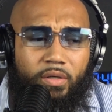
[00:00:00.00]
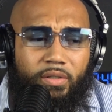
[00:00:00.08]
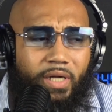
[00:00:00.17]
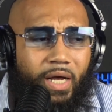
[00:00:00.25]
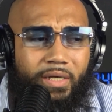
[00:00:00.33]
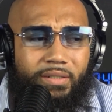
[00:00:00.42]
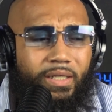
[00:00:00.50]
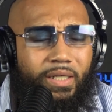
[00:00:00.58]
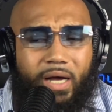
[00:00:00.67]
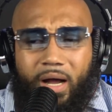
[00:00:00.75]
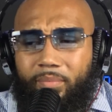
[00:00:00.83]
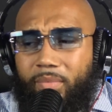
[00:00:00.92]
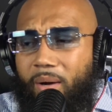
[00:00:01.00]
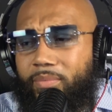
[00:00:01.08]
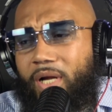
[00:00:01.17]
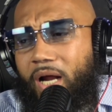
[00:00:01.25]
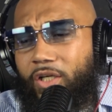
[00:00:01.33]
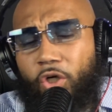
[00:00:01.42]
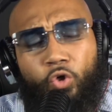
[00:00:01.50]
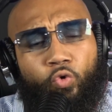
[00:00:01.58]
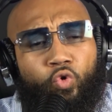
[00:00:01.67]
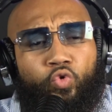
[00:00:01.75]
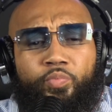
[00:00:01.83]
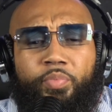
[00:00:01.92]
Like, nigga, I'm not a
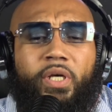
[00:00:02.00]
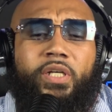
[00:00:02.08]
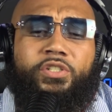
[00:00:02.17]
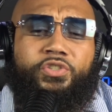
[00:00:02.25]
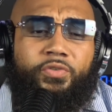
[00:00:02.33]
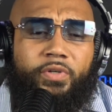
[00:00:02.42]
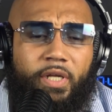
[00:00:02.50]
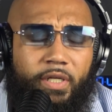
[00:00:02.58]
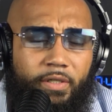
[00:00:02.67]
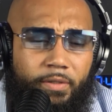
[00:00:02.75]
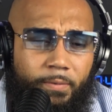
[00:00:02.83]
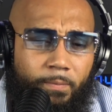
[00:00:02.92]
group picture nigga.